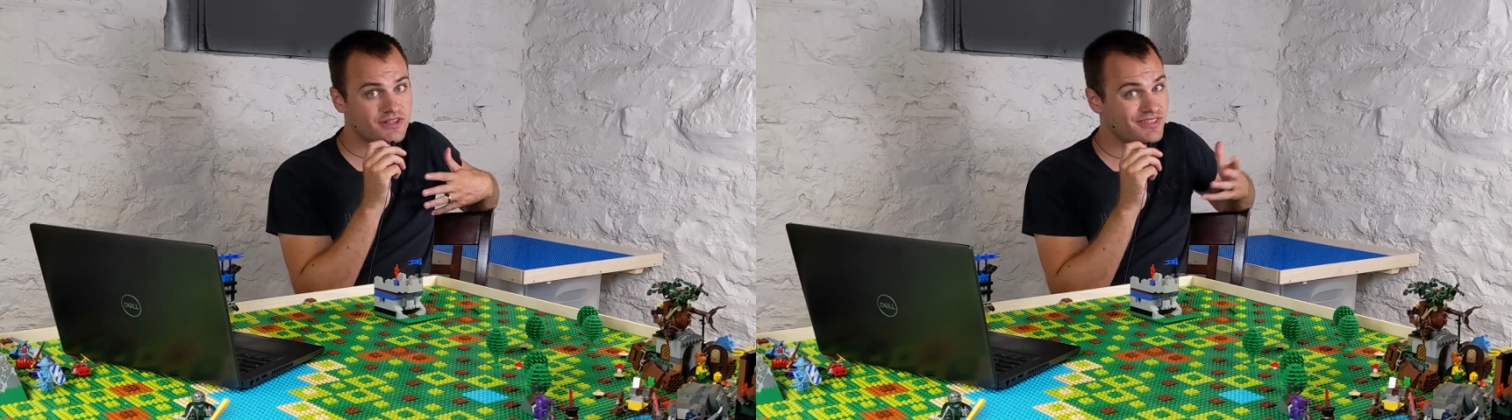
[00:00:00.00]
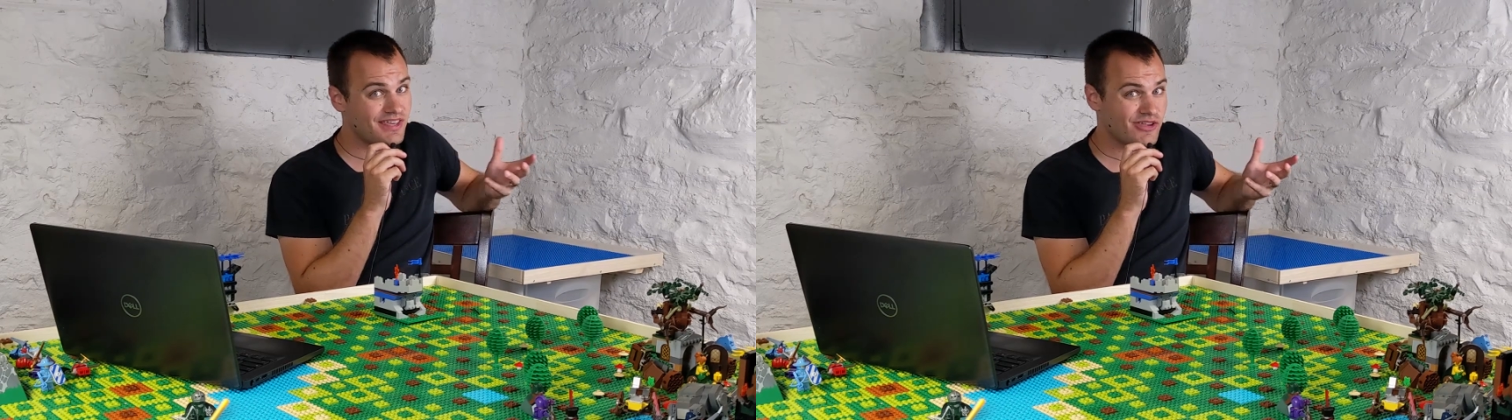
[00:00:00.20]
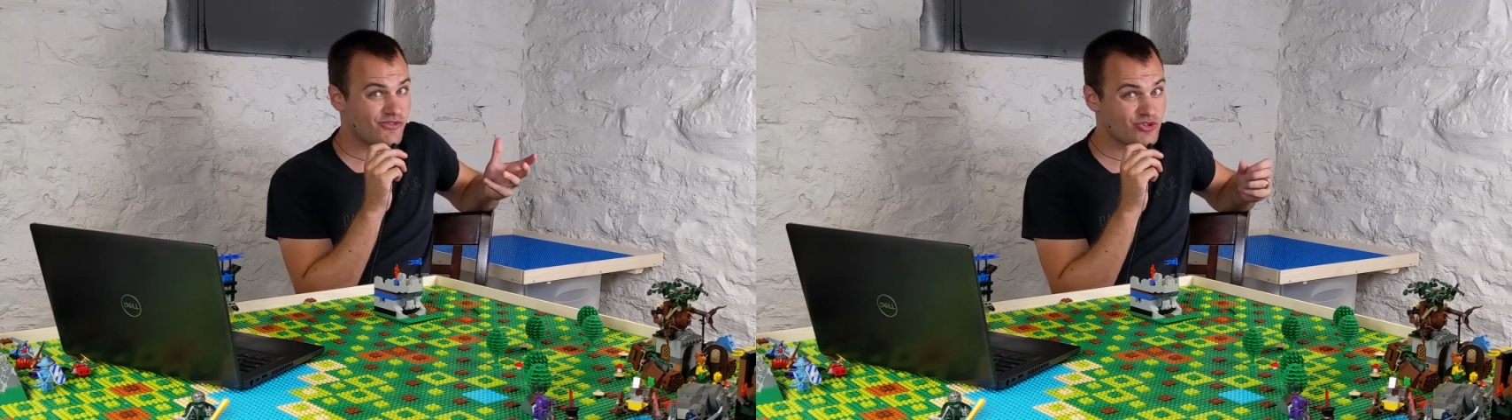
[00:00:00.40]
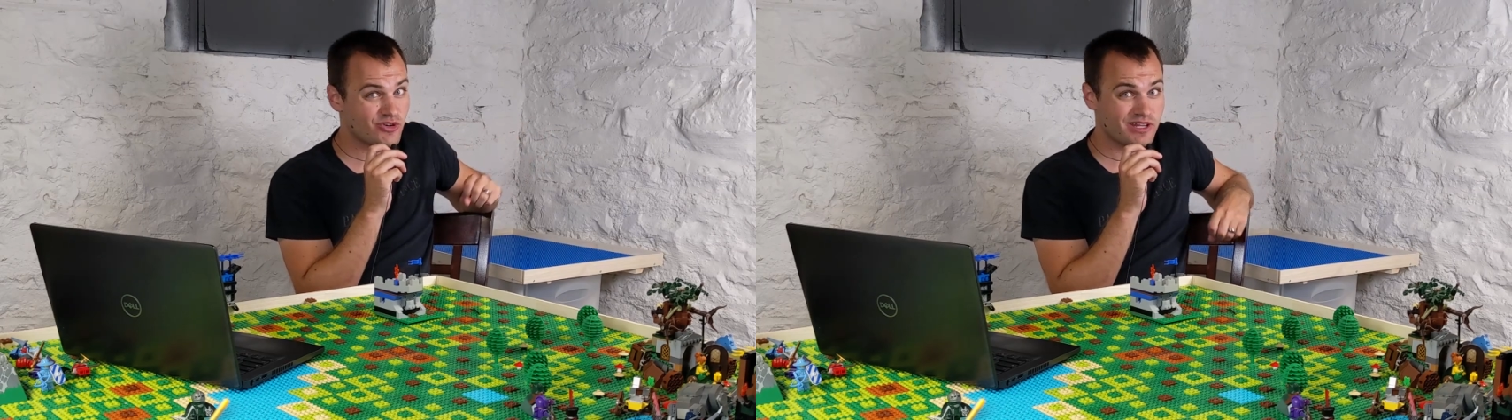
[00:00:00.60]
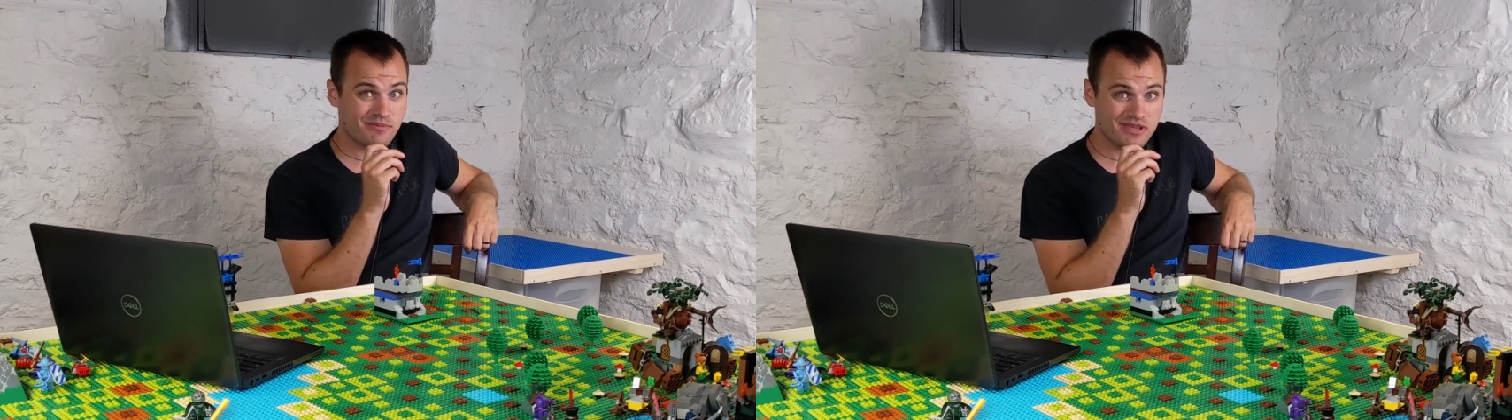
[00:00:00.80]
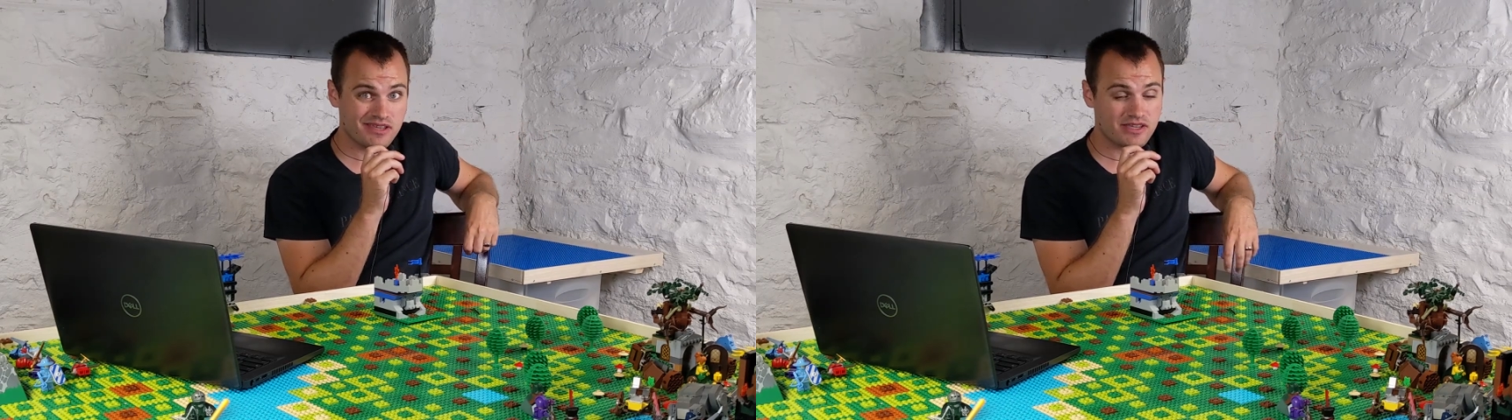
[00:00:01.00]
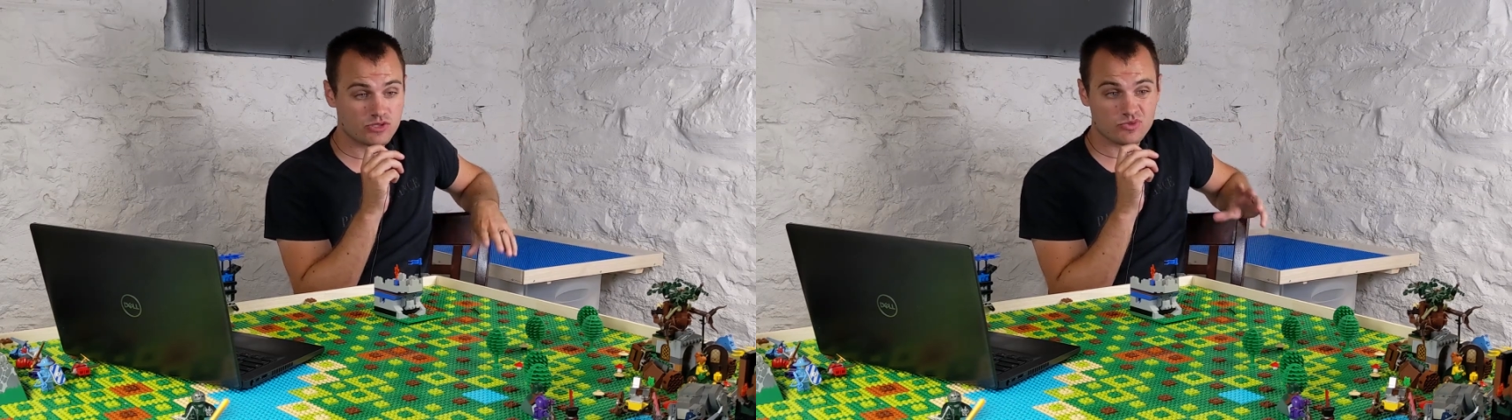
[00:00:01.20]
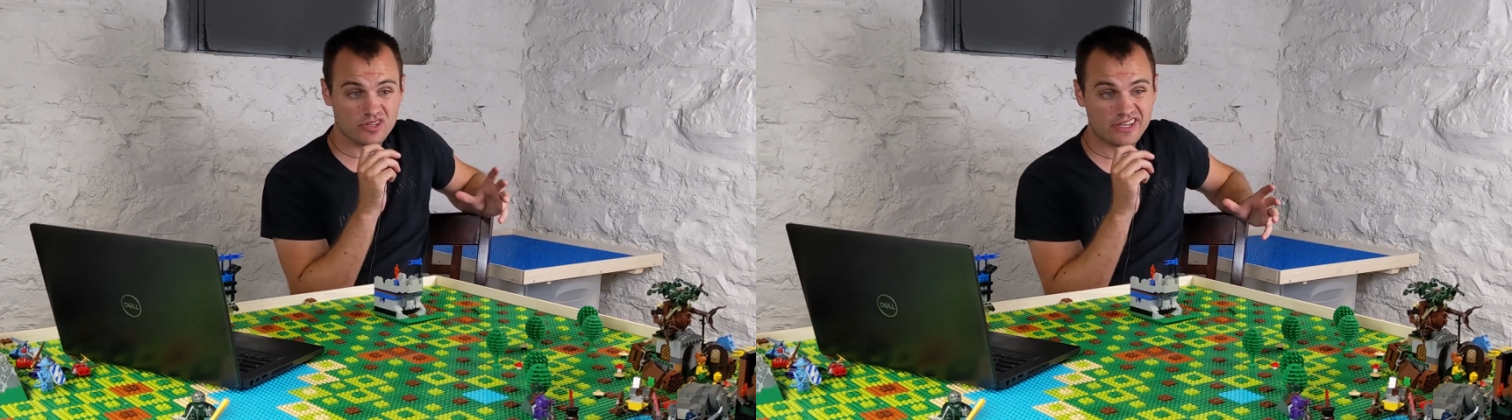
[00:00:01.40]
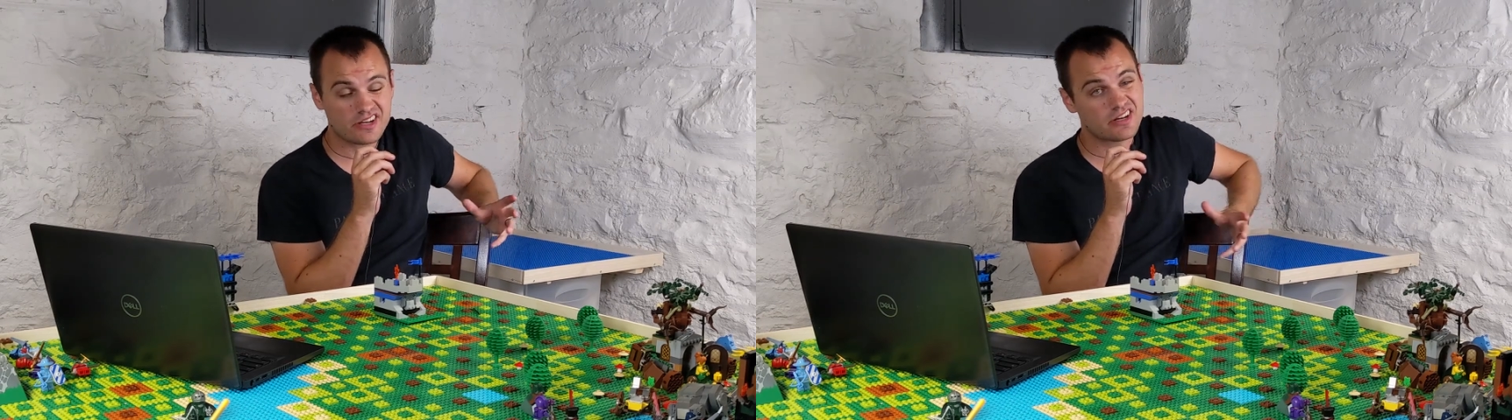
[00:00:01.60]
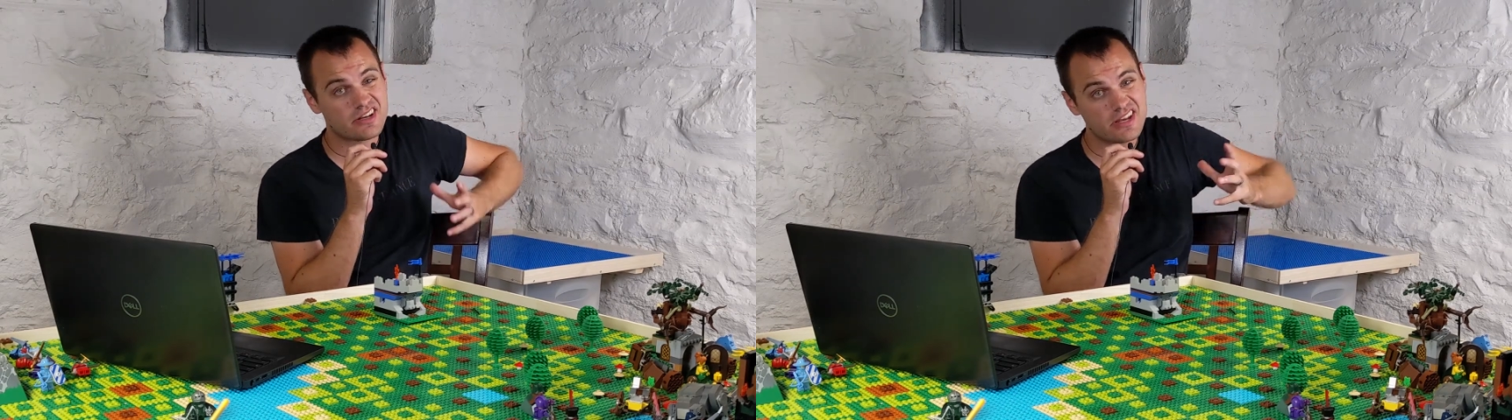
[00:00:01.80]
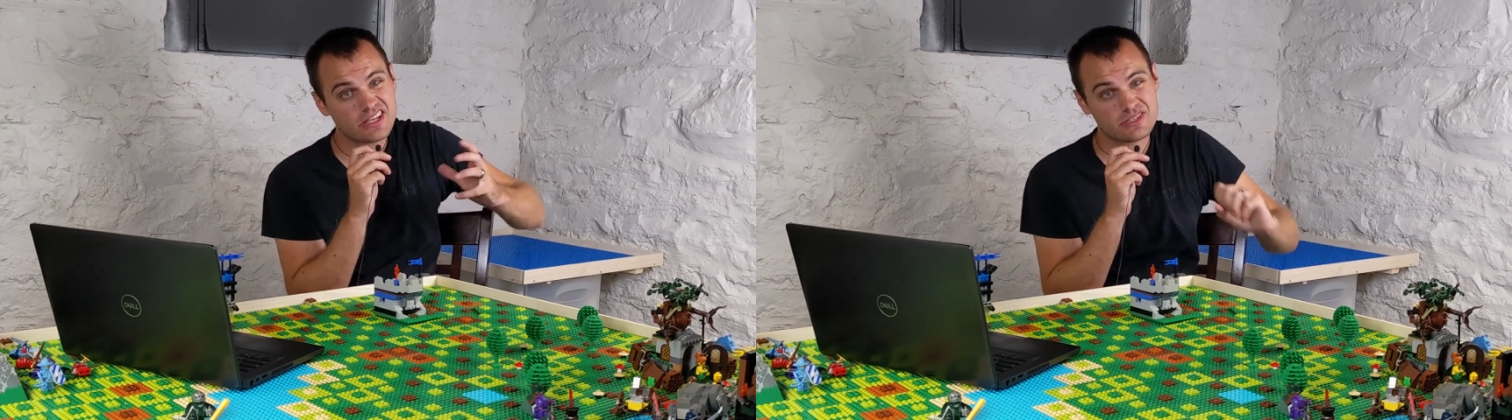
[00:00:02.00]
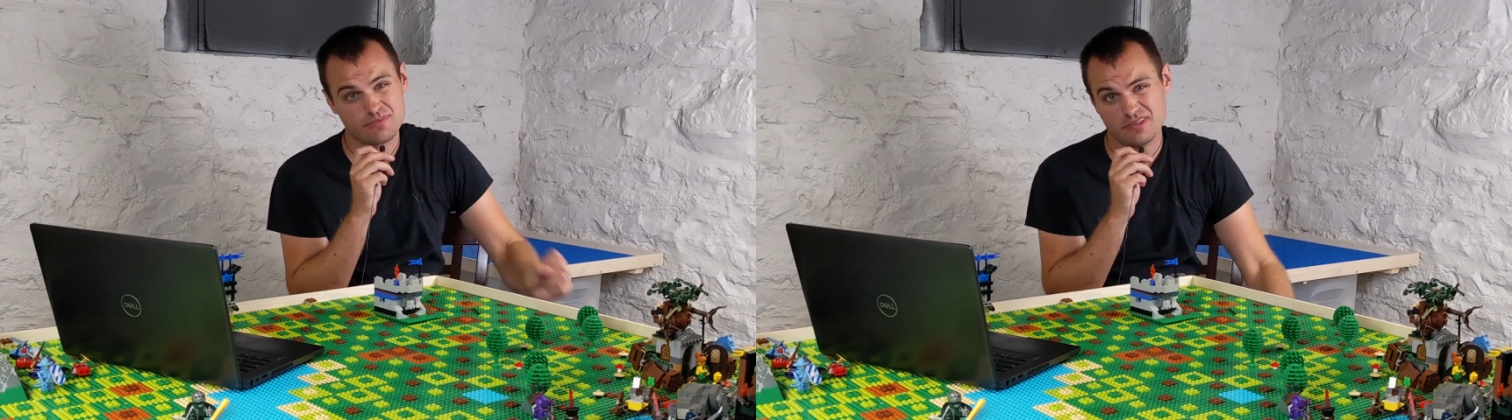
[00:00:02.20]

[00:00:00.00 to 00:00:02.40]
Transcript: and thank you for joining me as we look at our next